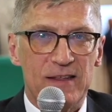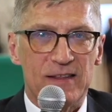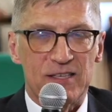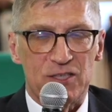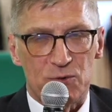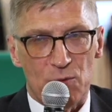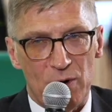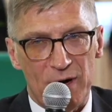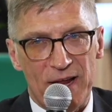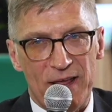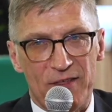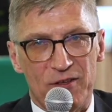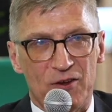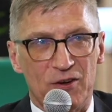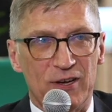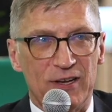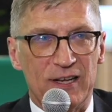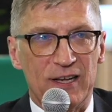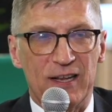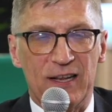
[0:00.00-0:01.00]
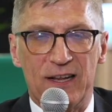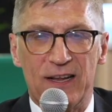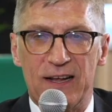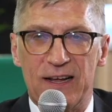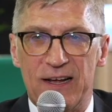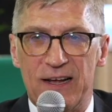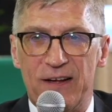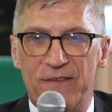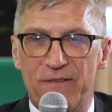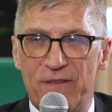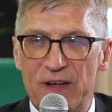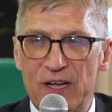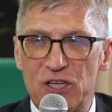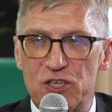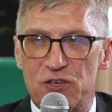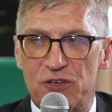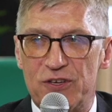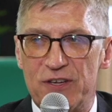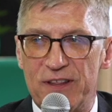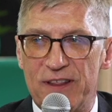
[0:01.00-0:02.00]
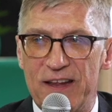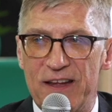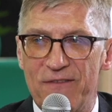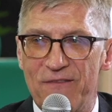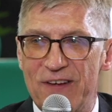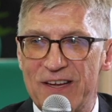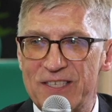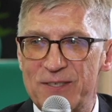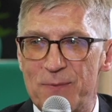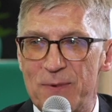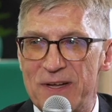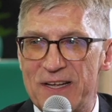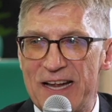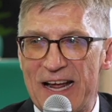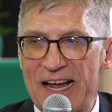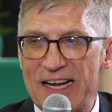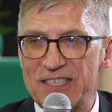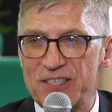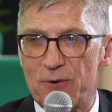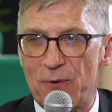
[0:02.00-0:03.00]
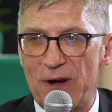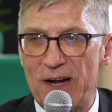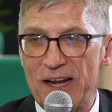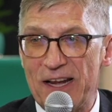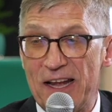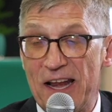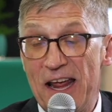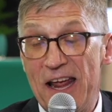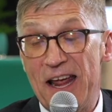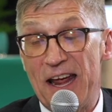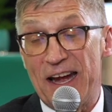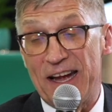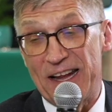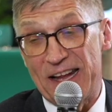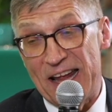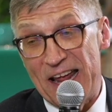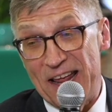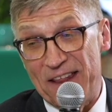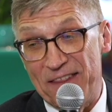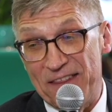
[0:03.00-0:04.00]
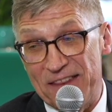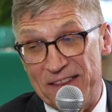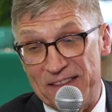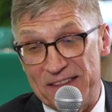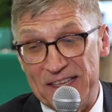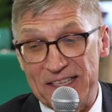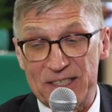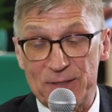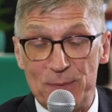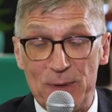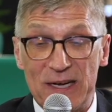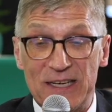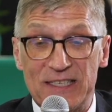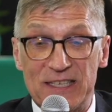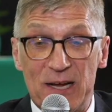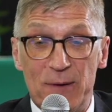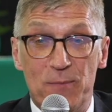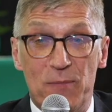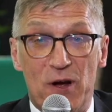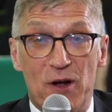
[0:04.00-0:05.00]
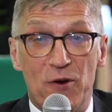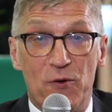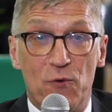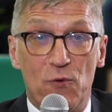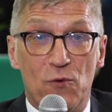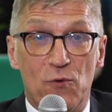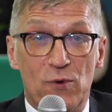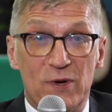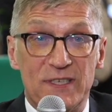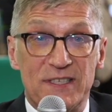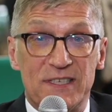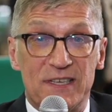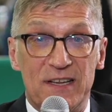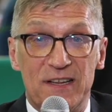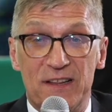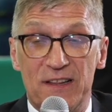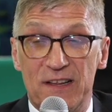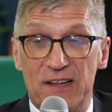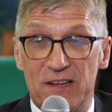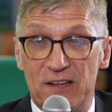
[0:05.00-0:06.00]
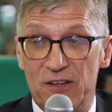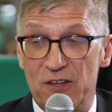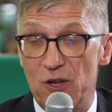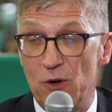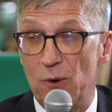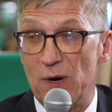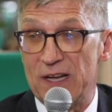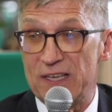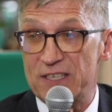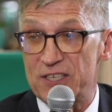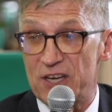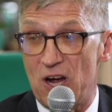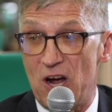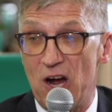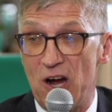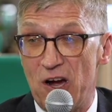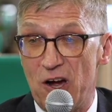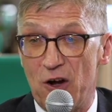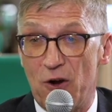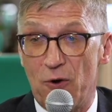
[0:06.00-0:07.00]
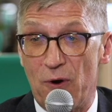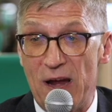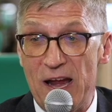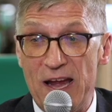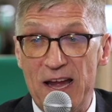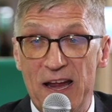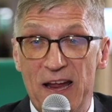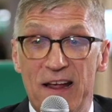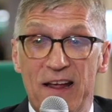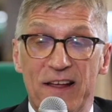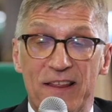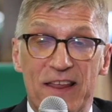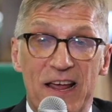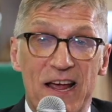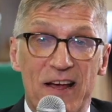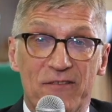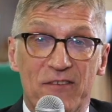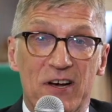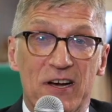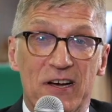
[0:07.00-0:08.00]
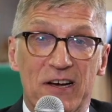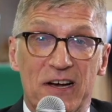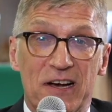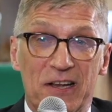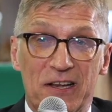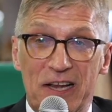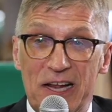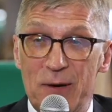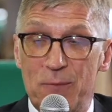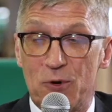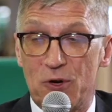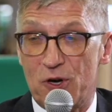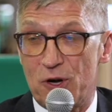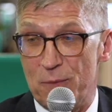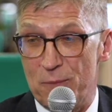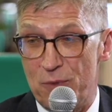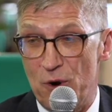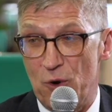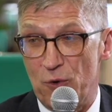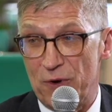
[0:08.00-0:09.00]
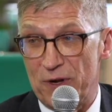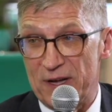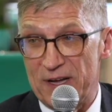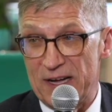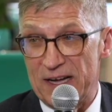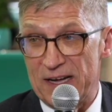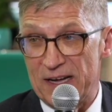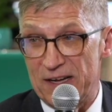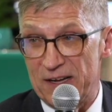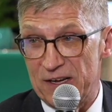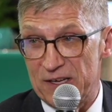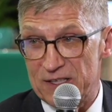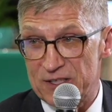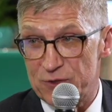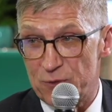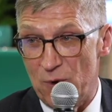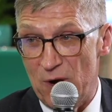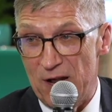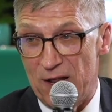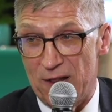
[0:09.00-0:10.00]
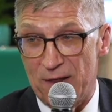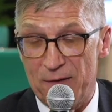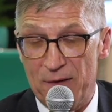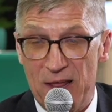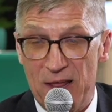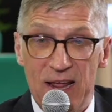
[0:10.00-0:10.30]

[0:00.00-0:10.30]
There's one other little feature to the investment tax credit, and again, this picks up on what's in the U.S. IRA. They have a labor component in it as well.